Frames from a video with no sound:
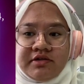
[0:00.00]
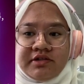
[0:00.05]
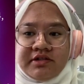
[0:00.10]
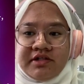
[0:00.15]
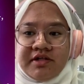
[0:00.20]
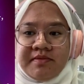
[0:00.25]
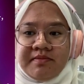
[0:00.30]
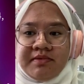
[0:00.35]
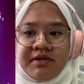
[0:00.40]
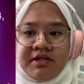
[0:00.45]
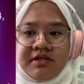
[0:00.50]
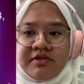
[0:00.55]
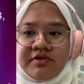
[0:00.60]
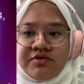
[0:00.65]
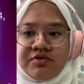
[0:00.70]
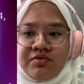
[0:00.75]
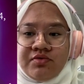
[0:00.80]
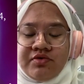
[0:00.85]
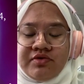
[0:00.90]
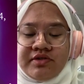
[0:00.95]
Assembly
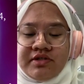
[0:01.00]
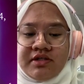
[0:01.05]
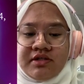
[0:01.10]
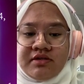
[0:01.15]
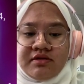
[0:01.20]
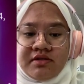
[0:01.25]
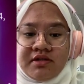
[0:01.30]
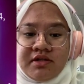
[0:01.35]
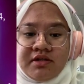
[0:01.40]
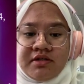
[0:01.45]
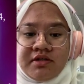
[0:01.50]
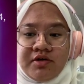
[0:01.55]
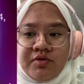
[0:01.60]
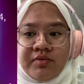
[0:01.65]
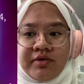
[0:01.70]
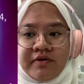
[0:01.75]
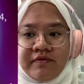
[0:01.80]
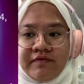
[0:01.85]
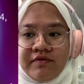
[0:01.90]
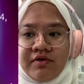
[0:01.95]
Resolution
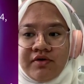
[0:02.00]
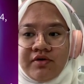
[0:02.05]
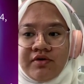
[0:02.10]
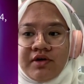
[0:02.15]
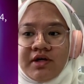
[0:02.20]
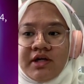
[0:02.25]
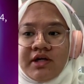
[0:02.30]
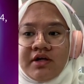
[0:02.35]
3314